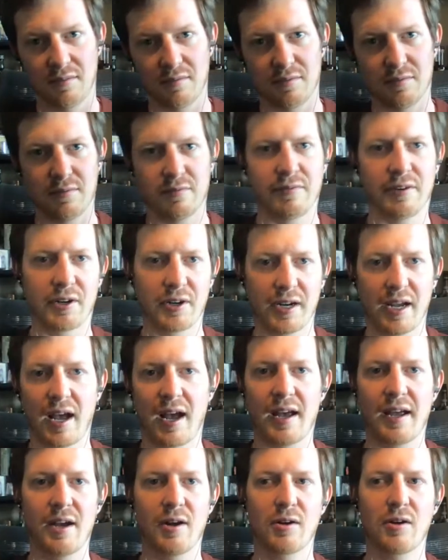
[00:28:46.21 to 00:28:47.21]
very
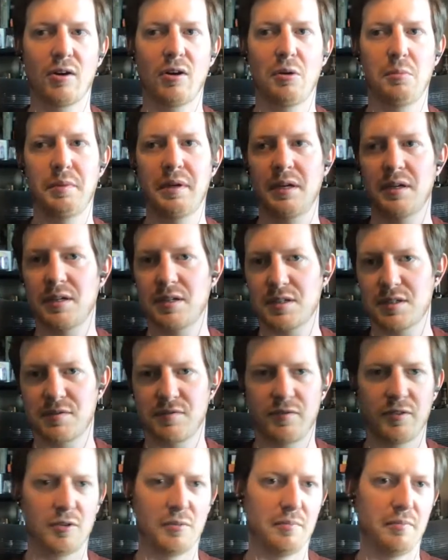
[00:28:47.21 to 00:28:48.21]
high alcohol beers,
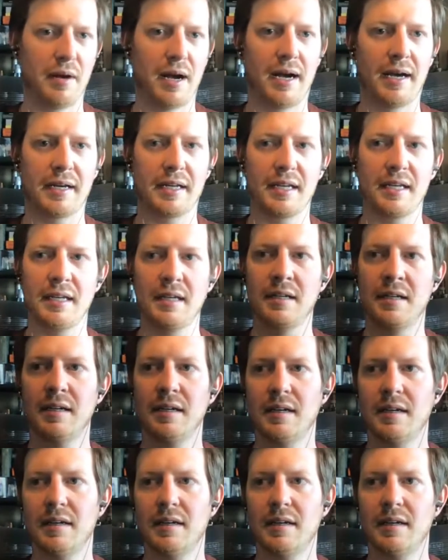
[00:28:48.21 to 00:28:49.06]
full body,